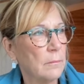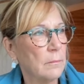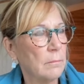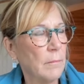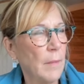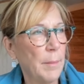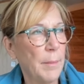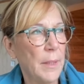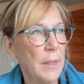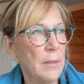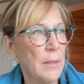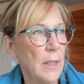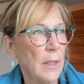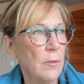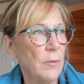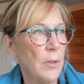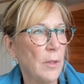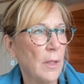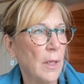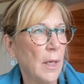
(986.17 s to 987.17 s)
maybe he's
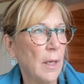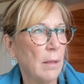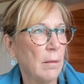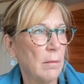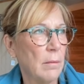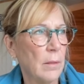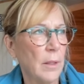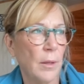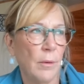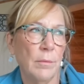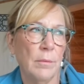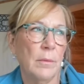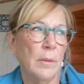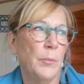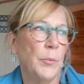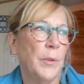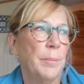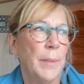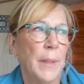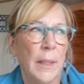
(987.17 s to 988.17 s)
Henry the Eighth. No, it
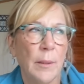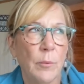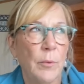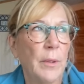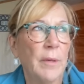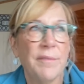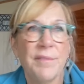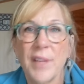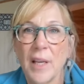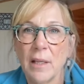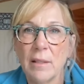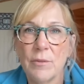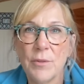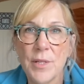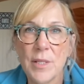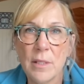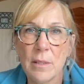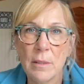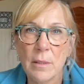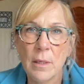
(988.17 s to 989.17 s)
wouldn't be one of the
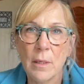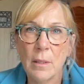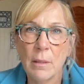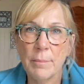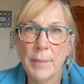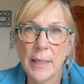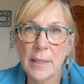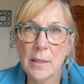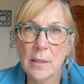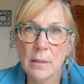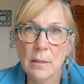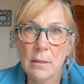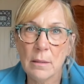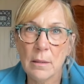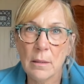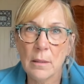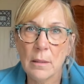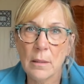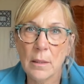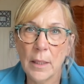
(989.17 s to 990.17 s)
Henrys, past
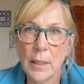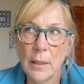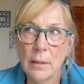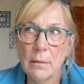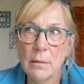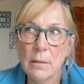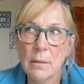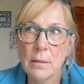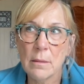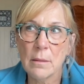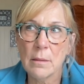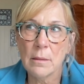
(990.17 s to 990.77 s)
kings.